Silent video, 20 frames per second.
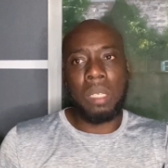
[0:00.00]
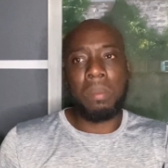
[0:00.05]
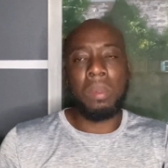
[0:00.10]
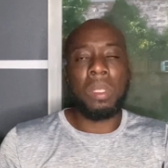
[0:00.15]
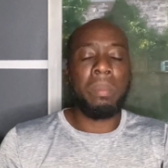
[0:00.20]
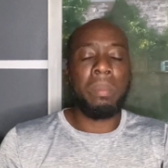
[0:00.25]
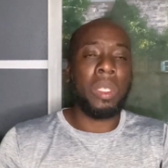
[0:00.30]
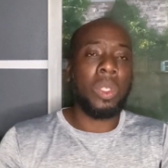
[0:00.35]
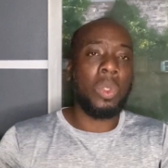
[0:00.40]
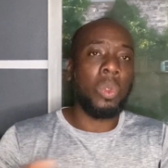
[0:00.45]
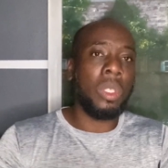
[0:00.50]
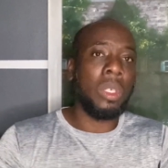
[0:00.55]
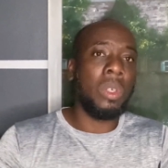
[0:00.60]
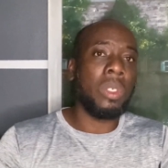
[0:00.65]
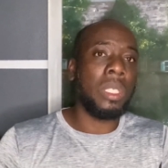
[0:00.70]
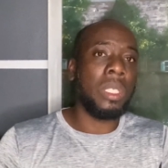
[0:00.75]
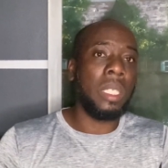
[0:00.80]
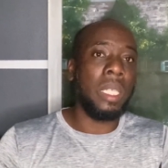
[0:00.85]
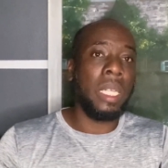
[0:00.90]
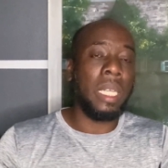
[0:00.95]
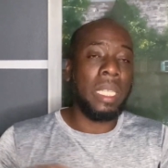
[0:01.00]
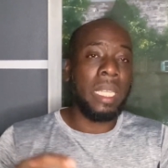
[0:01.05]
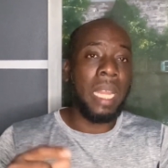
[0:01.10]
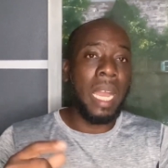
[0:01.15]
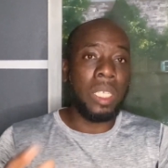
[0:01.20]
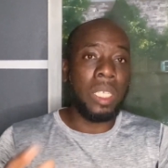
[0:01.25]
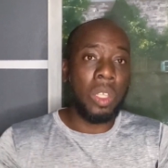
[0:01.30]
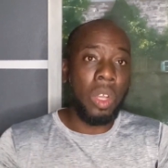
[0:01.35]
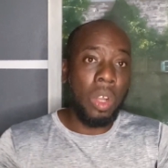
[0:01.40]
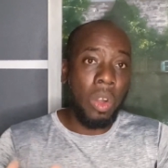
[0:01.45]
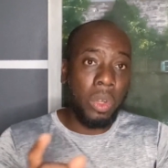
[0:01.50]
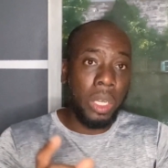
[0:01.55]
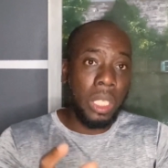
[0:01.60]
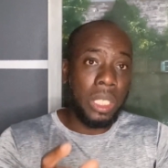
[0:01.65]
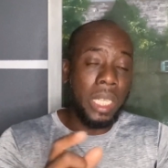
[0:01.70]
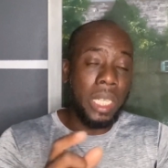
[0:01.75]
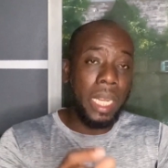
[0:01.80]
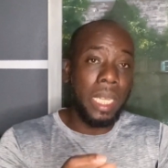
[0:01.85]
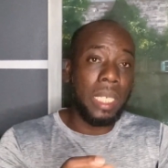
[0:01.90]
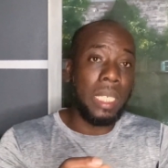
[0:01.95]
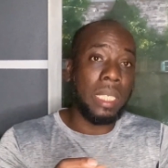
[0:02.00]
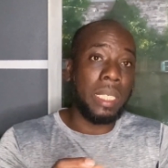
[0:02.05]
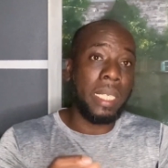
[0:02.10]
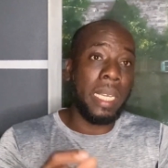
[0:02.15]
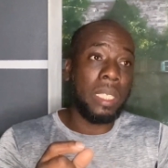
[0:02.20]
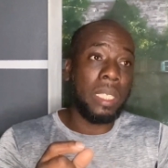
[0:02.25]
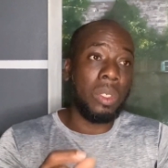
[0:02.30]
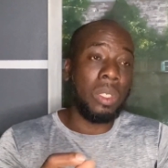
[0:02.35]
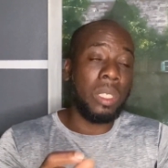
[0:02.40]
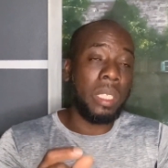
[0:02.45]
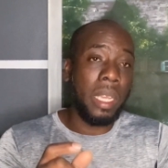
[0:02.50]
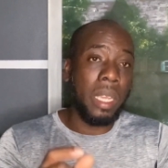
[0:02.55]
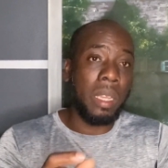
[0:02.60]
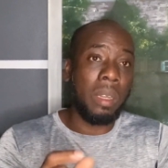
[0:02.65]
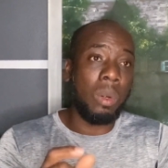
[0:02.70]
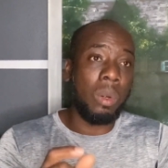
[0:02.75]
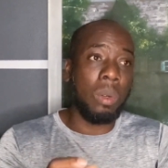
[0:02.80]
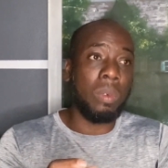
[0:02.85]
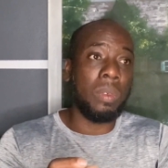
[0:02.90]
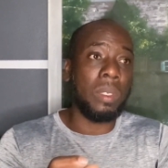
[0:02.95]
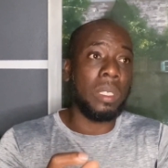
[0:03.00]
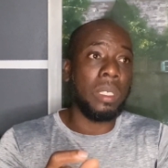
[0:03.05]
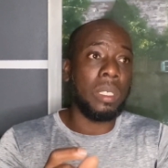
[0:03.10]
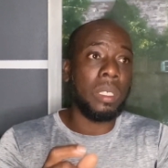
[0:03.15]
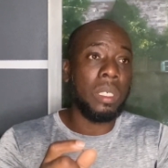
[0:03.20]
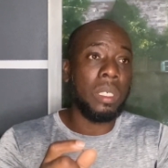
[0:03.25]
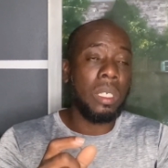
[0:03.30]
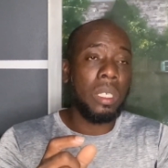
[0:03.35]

month to make 2,000, and that's how the Chinese get to take over,